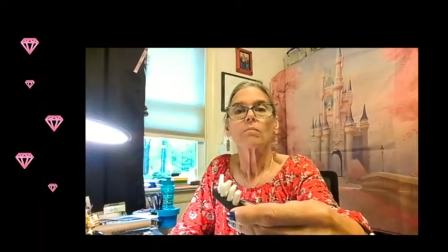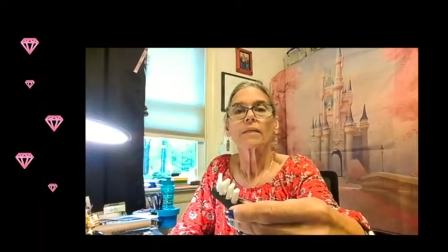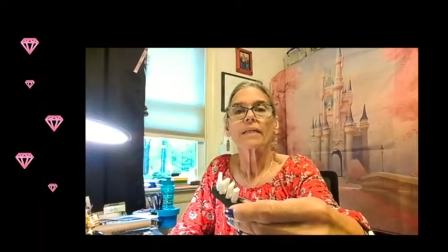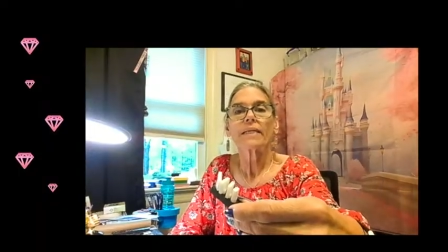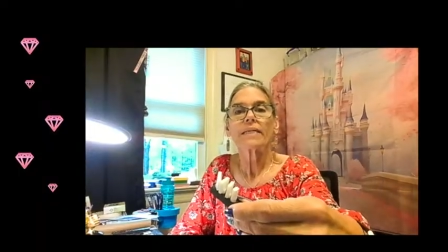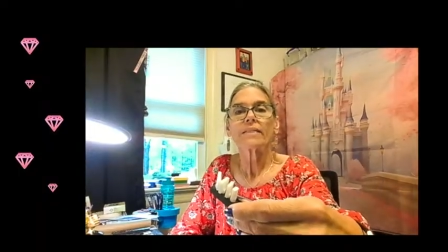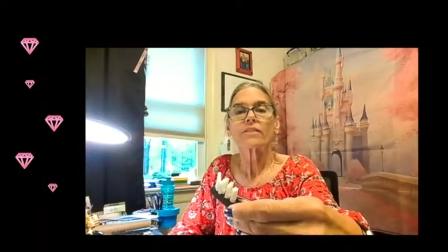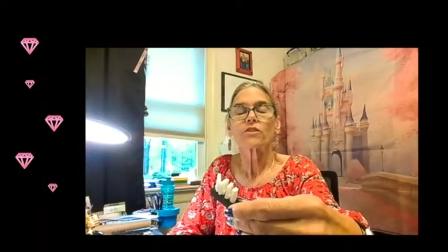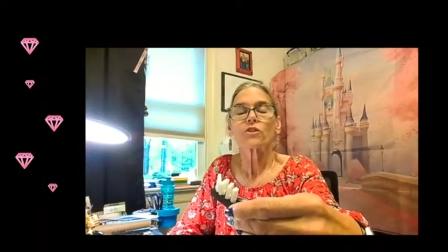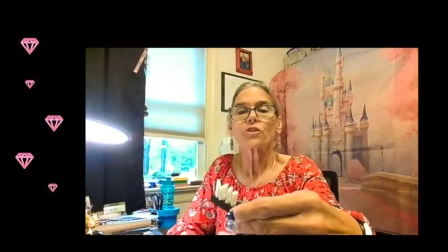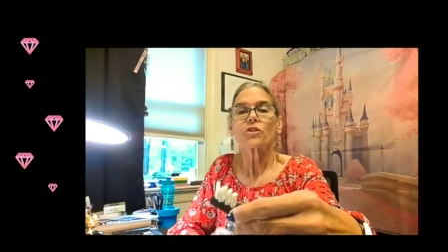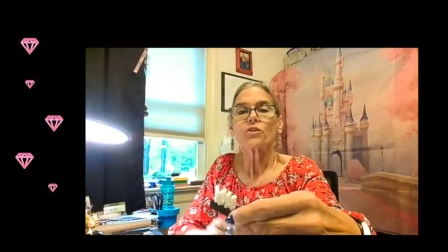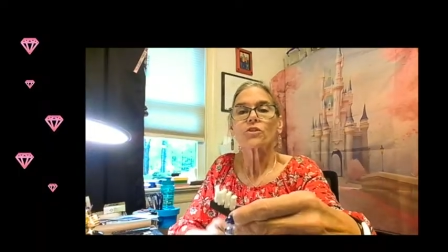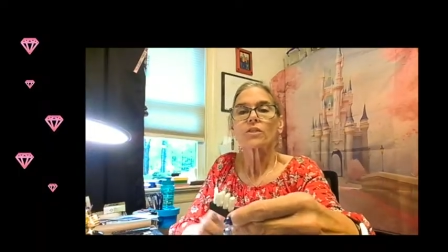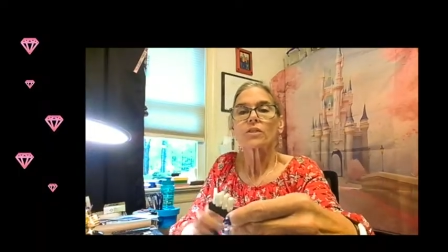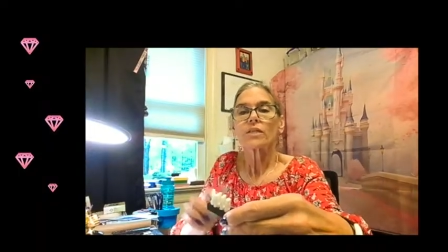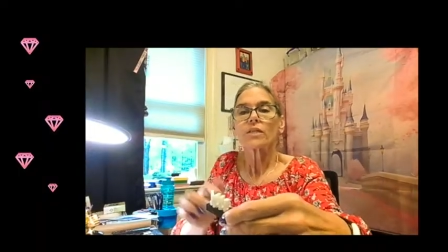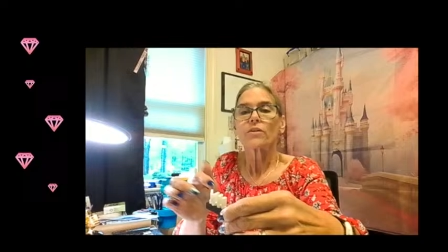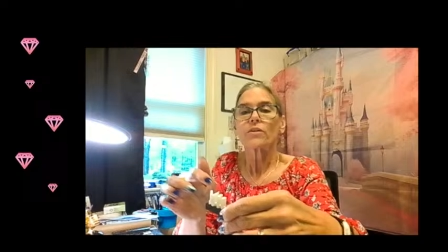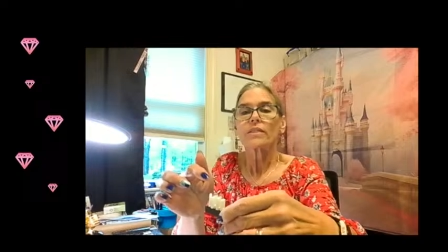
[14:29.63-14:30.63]

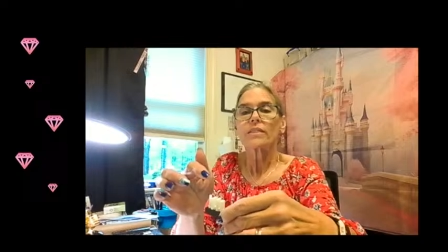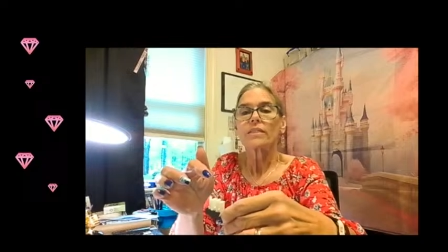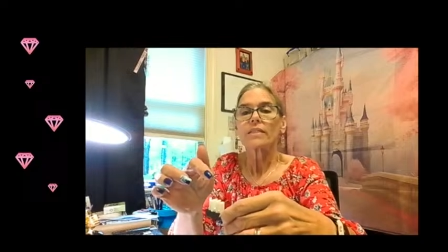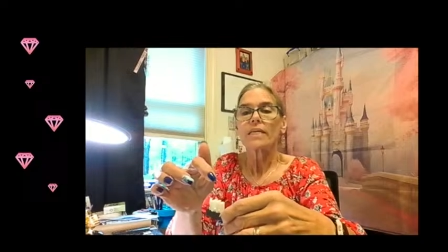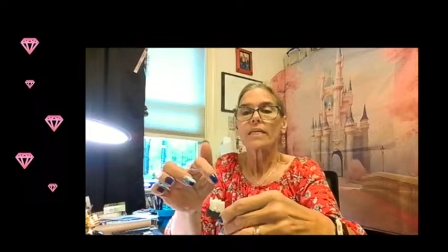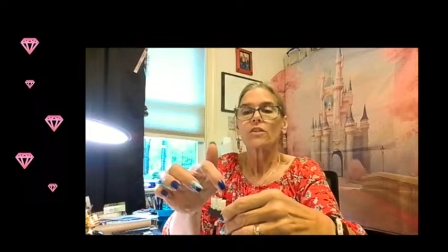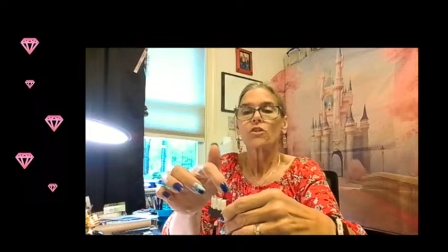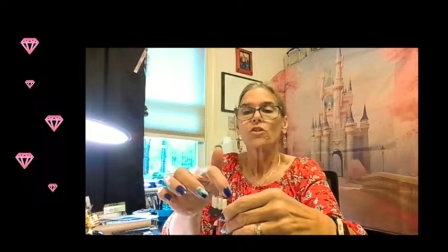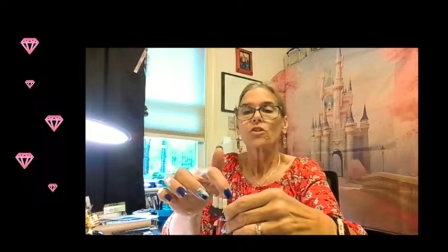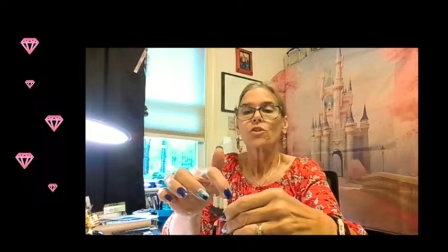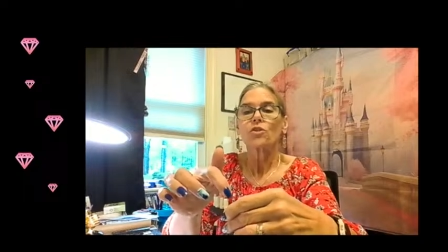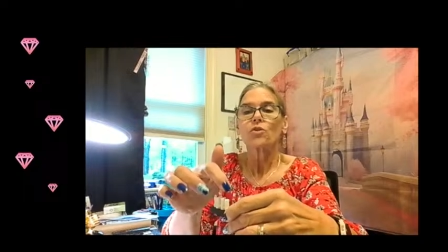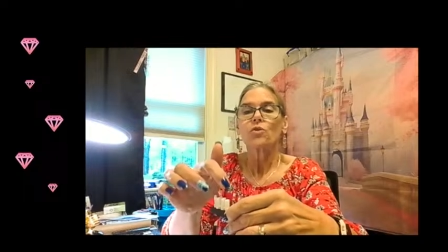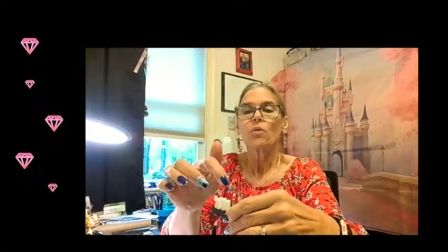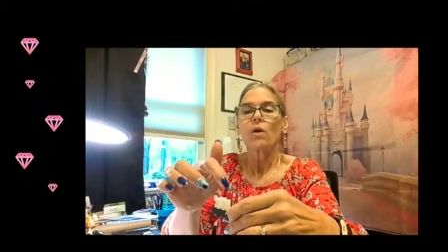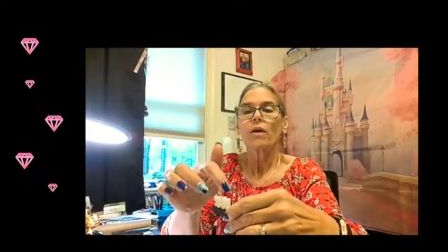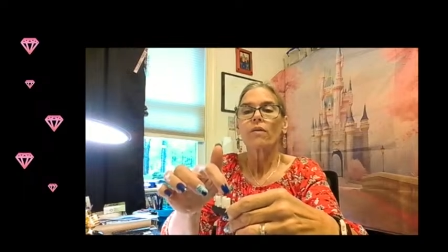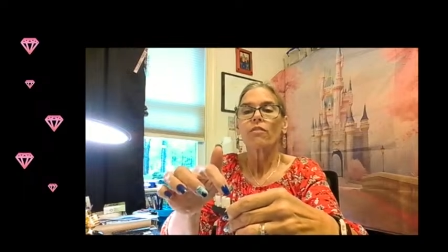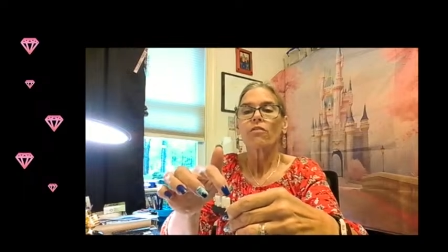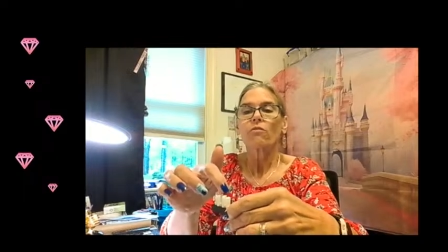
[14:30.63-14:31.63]
placers. There is a
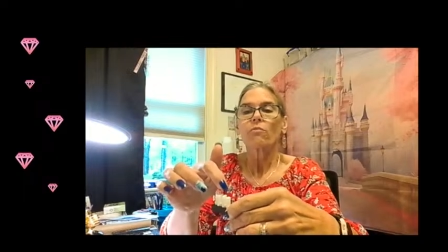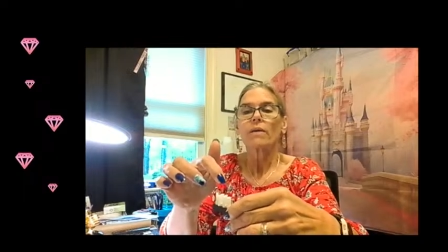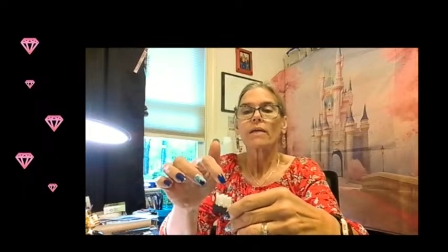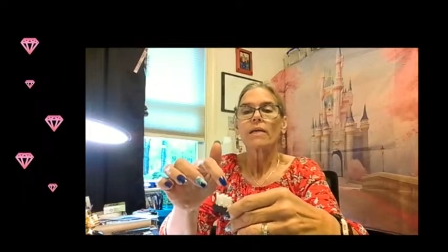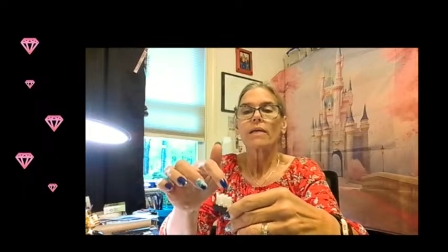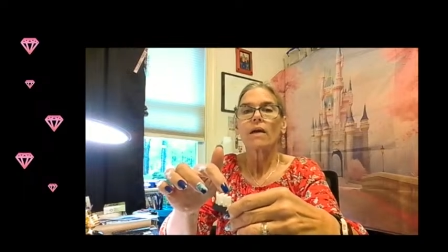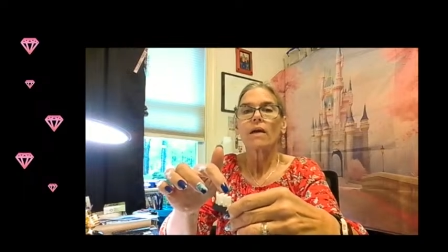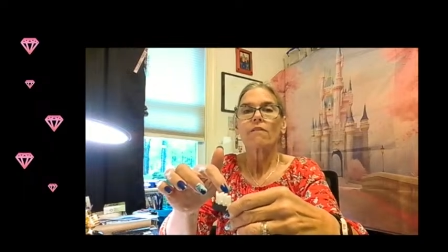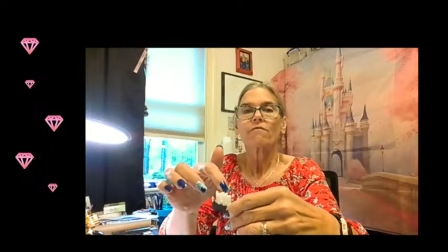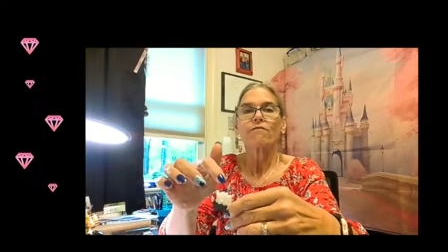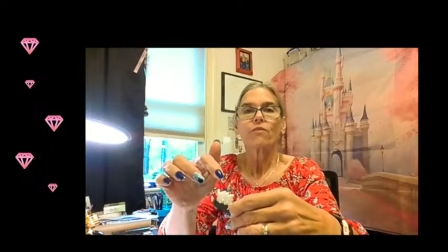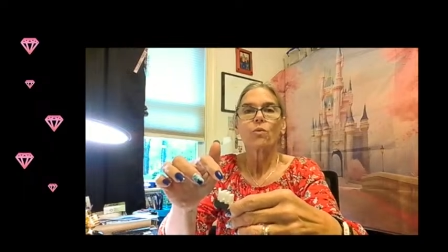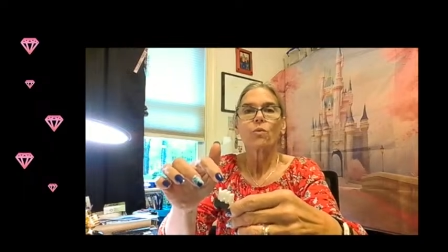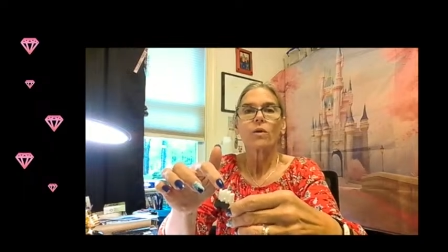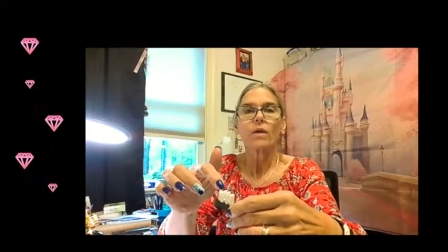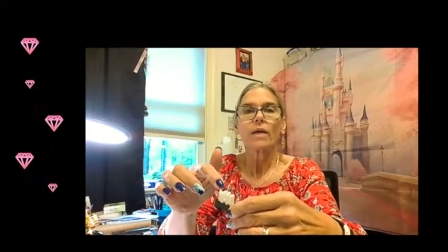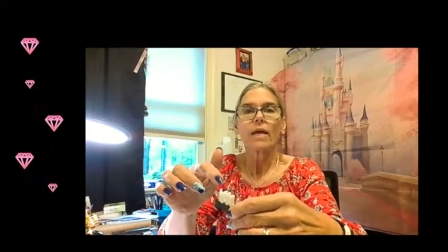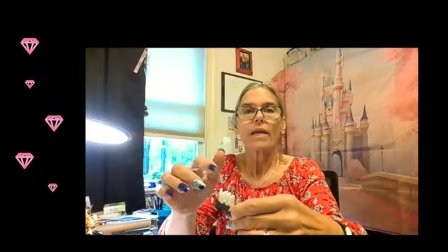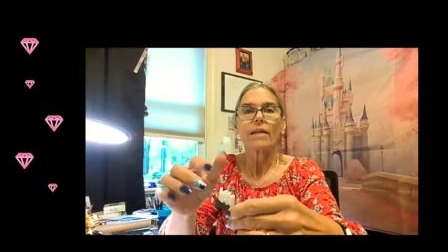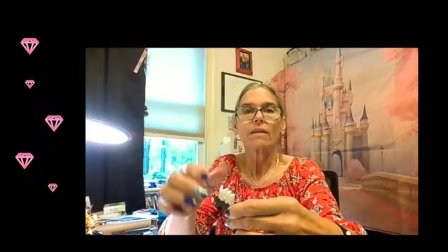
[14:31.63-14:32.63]
2, a 3, a
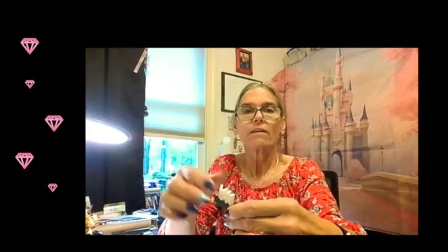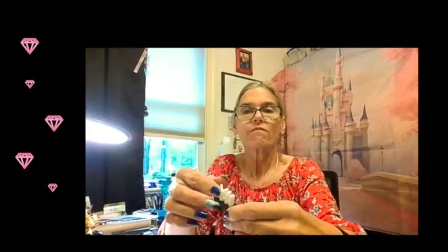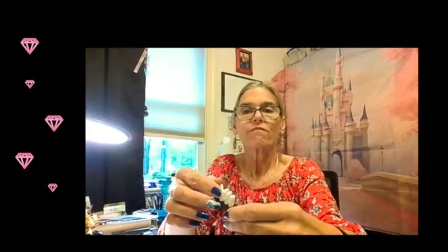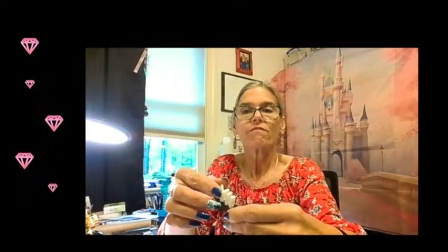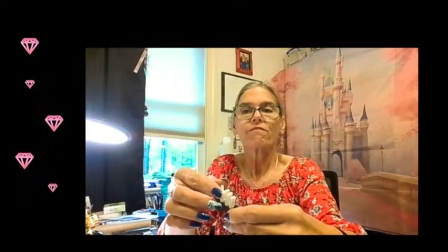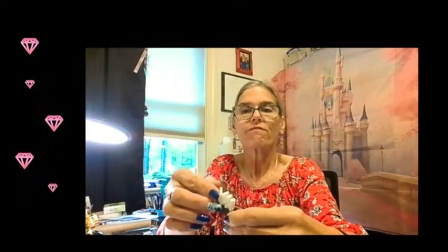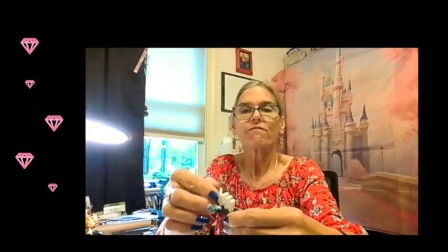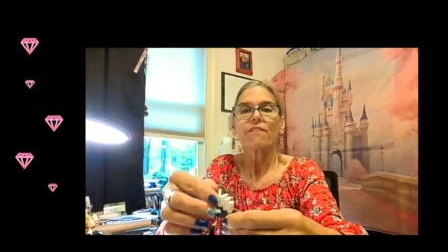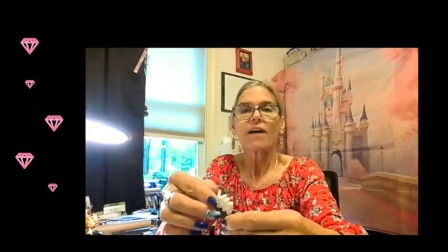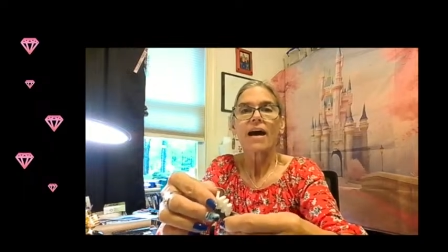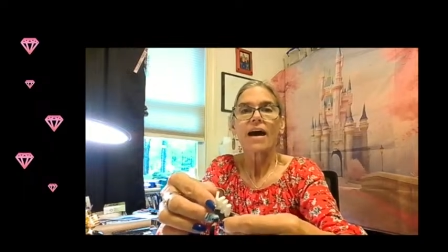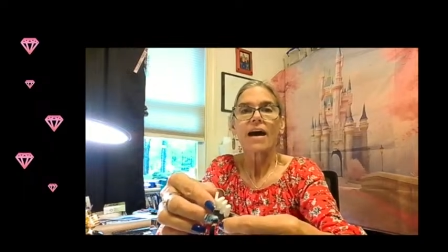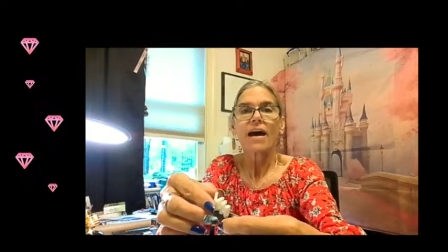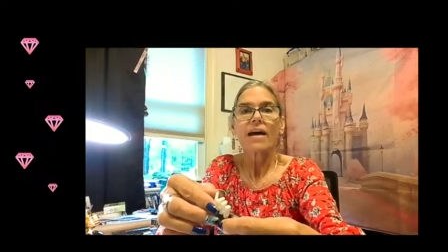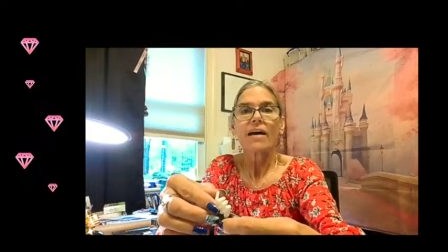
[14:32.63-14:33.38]
4, and a 5.